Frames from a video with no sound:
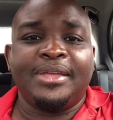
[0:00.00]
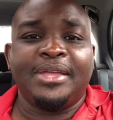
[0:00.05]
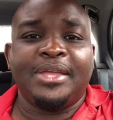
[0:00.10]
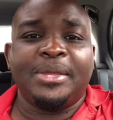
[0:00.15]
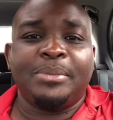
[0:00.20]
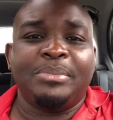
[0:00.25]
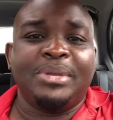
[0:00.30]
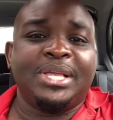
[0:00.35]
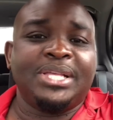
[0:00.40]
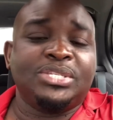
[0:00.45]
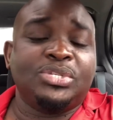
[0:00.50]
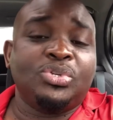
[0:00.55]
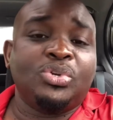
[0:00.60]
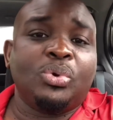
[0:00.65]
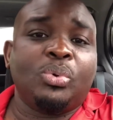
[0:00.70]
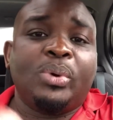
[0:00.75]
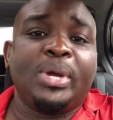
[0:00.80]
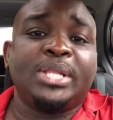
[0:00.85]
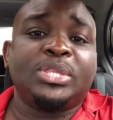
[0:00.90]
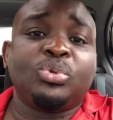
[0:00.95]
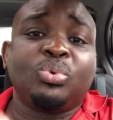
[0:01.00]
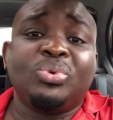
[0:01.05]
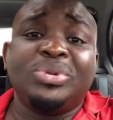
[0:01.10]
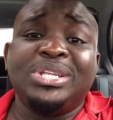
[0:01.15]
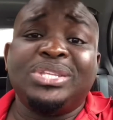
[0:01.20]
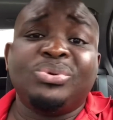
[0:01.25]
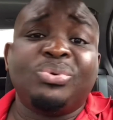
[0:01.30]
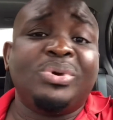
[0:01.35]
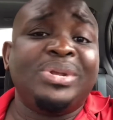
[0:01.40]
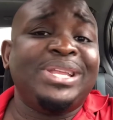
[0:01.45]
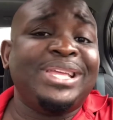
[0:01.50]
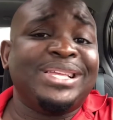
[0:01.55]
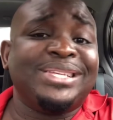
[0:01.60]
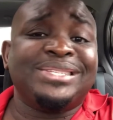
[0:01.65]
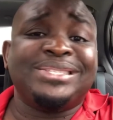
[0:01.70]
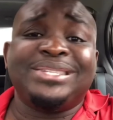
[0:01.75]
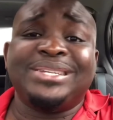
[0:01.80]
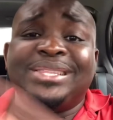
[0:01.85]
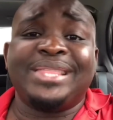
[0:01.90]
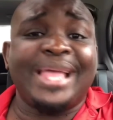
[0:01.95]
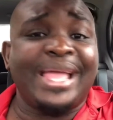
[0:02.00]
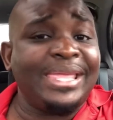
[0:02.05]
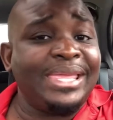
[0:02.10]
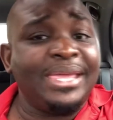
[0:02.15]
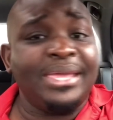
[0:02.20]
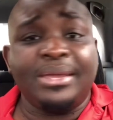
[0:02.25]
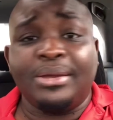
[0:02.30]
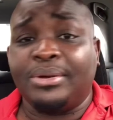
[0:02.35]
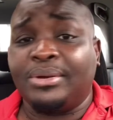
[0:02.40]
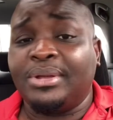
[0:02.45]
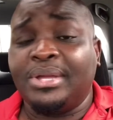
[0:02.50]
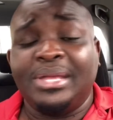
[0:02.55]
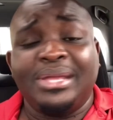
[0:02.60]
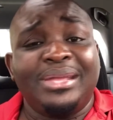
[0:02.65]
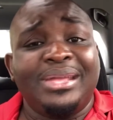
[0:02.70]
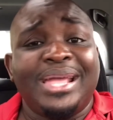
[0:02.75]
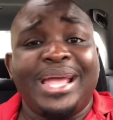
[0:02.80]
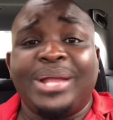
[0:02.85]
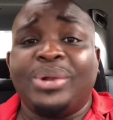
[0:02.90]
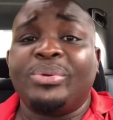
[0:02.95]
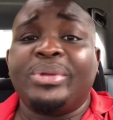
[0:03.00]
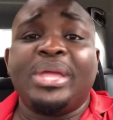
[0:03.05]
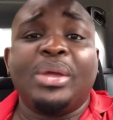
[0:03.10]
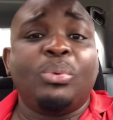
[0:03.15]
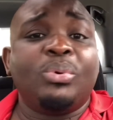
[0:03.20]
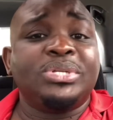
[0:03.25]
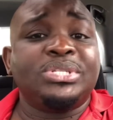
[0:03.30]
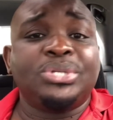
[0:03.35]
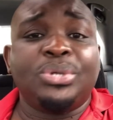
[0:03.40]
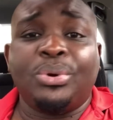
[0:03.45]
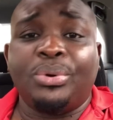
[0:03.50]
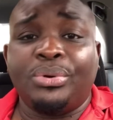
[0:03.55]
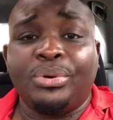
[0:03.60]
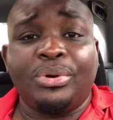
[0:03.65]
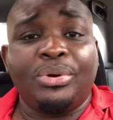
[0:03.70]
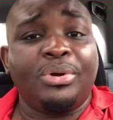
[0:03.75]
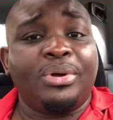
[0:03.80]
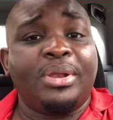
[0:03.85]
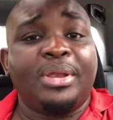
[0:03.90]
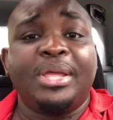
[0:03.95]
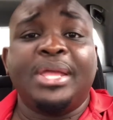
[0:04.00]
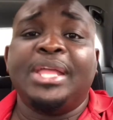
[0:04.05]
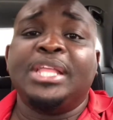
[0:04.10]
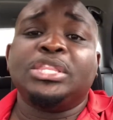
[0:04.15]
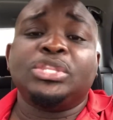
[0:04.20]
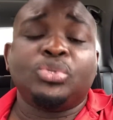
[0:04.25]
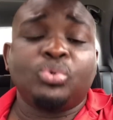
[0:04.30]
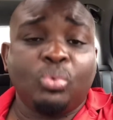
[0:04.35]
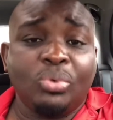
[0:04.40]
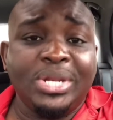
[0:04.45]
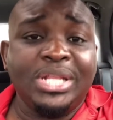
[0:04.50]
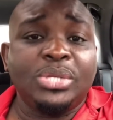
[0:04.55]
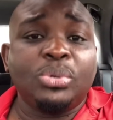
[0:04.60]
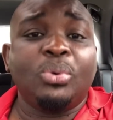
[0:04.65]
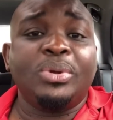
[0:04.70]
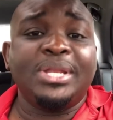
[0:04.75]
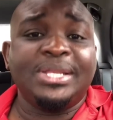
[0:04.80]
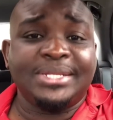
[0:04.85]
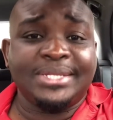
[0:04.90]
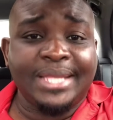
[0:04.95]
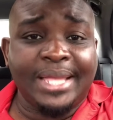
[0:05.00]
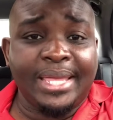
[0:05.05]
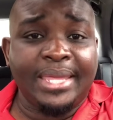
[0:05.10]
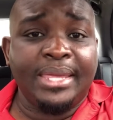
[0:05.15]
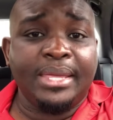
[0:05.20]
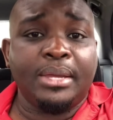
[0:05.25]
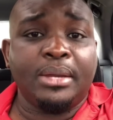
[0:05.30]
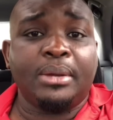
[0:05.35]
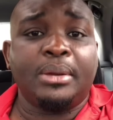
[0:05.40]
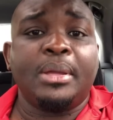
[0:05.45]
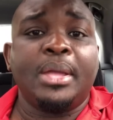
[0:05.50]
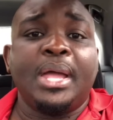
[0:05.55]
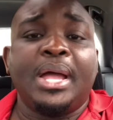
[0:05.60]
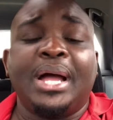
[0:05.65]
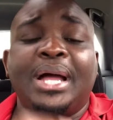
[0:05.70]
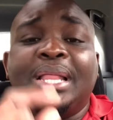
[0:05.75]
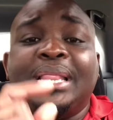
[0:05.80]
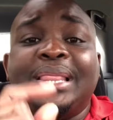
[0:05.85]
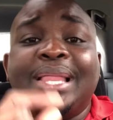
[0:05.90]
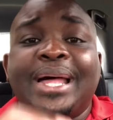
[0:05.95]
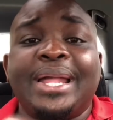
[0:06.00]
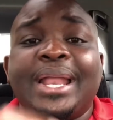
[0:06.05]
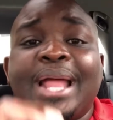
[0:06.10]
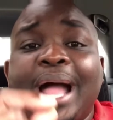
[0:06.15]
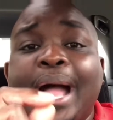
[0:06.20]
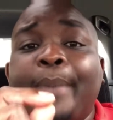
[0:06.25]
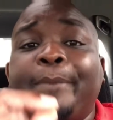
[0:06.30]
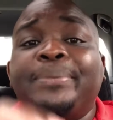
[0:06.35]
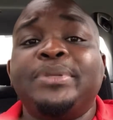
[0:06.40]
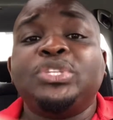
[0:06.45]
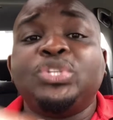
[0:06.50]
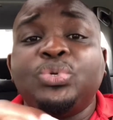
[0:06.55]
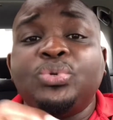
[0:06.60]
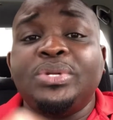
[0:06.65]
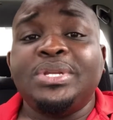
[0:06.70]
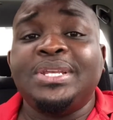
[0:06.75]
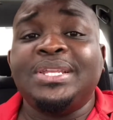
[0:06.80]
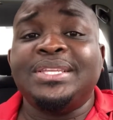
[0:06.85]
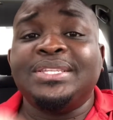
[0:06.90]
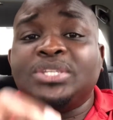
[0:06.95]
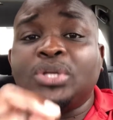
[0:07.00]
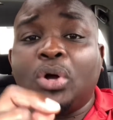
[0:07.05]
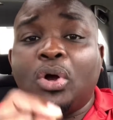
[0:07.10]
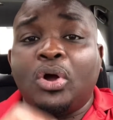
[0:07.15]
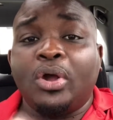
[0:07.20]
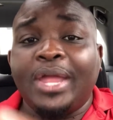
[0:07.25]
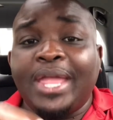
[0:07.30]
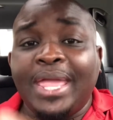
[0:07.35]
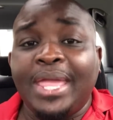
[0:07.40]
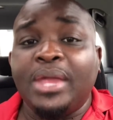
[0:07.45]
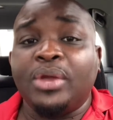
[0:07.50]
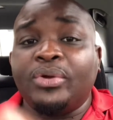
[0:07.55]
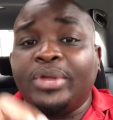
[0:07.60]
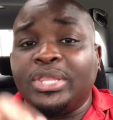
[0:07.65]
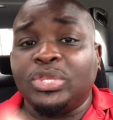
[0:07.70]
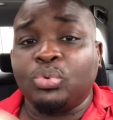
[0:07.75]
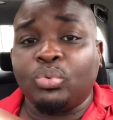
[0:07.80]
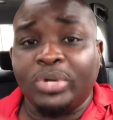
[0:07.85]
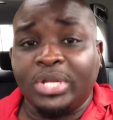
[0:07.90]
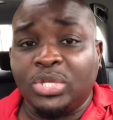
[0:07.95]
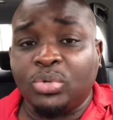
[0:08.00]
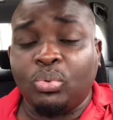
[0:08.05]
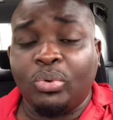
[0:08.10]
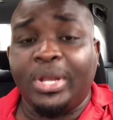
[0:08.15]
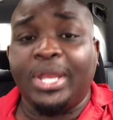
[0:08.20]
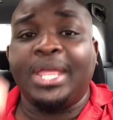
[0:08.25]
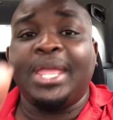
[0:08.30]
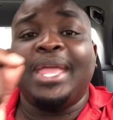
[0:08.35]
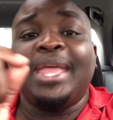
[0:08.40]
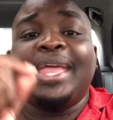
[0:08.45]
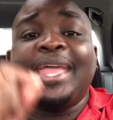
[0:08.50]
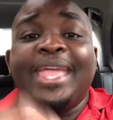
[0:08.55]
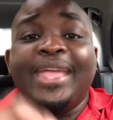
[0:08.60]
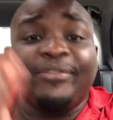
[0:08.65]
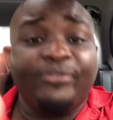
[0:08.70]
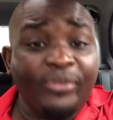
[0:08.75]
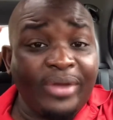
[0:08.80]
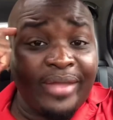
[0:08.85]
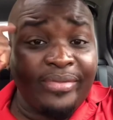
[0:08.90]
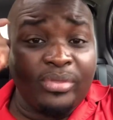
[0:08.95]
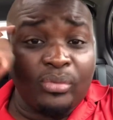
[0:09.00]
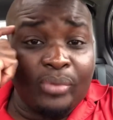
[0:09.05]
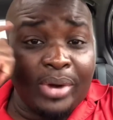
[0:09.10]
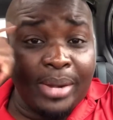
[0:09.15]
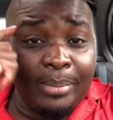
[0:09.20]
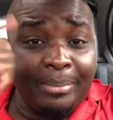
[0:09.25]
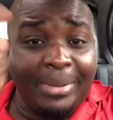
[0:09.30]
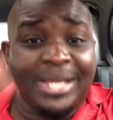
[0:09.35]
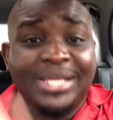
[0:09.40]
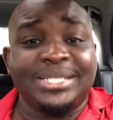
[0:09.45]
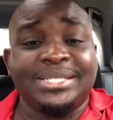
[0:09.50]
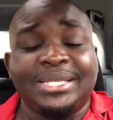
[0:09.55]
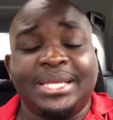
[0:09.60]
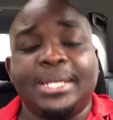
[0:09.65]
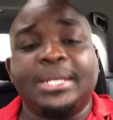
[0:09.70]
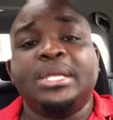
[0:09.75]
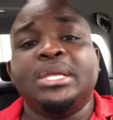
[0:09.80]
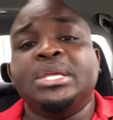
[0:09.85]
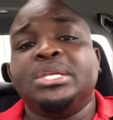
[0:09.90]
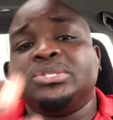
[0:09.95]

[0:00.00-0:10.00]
Because you know what? 2020 is still that year. I don't care what's going on. 2020 is that year. A lot of opportunities are here in 2020 if we have the right mindset.